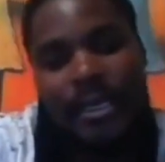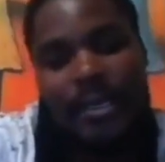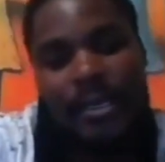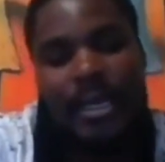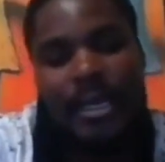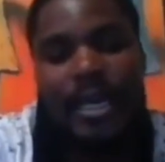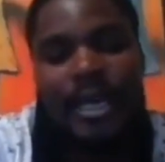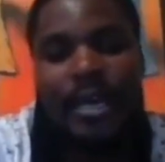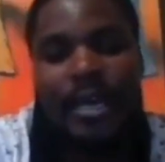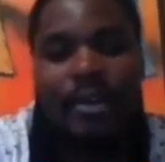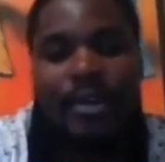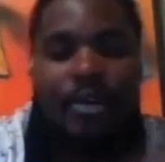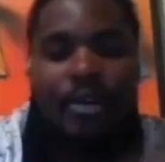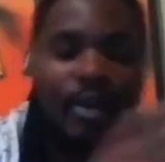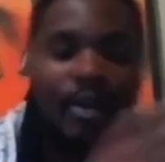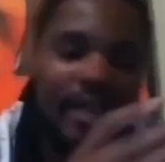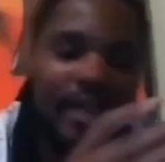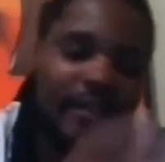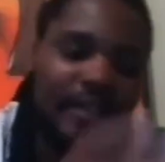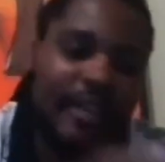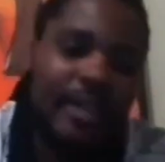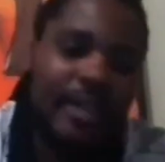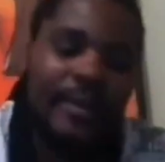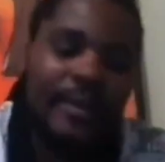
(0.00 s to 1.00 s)
or
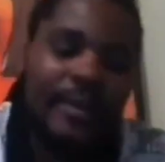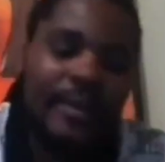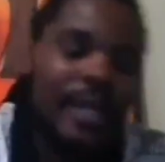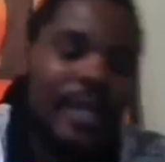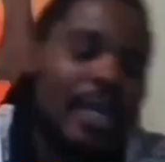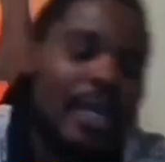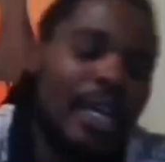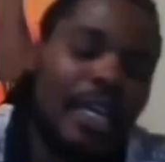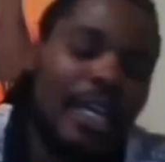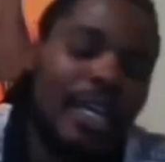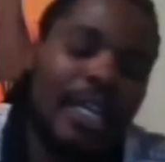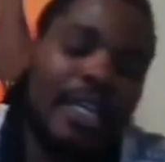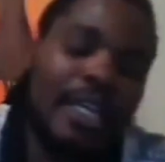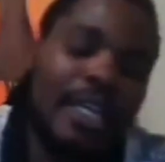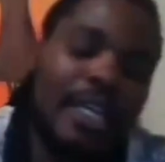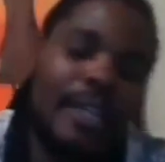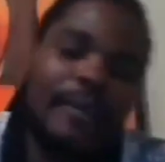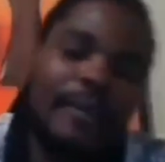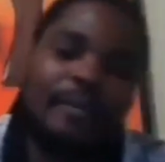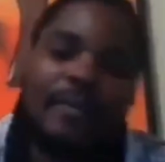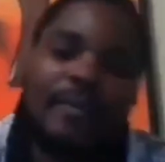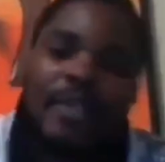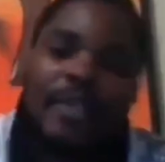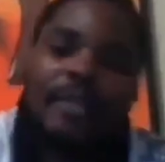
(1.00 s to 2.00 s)
given
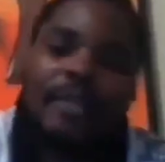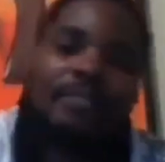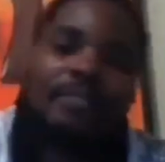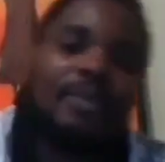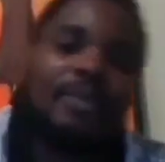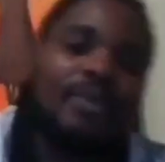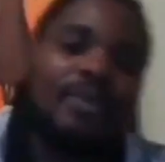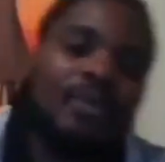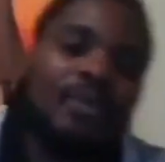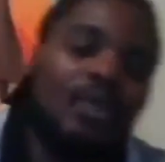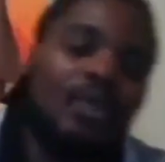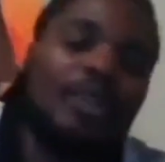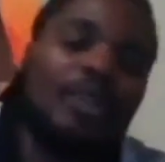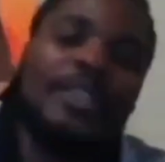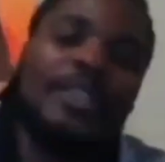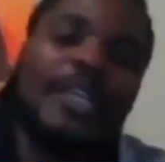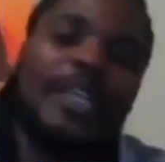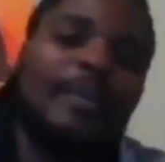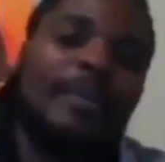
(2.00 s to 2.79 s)
hosted